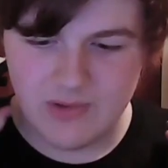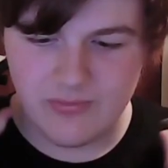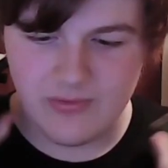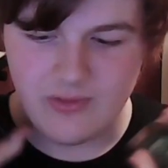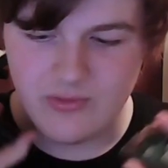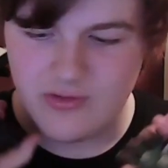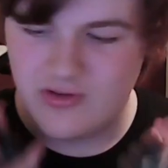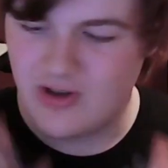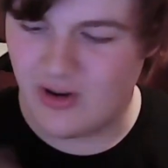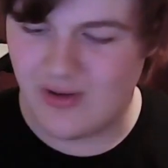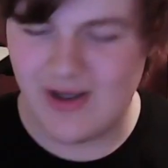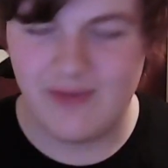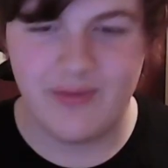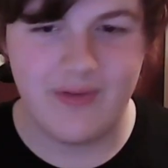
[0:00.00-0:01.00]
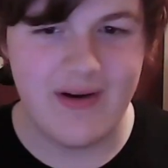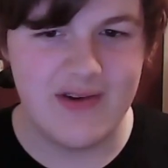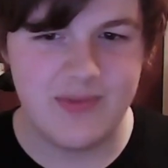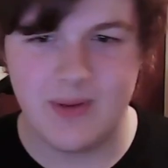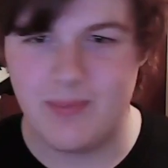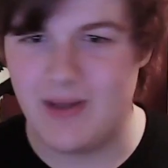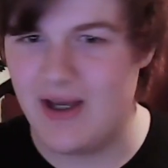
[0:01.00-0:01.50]
if you don't have a
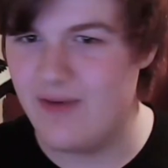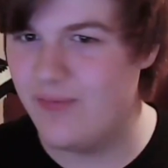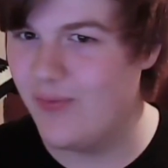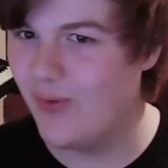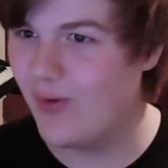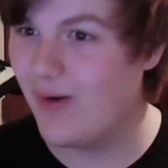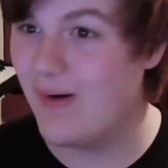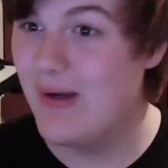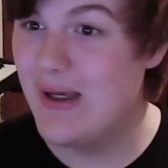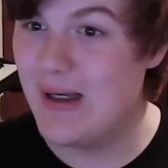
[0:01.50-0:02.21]
Raspberry Pi 4,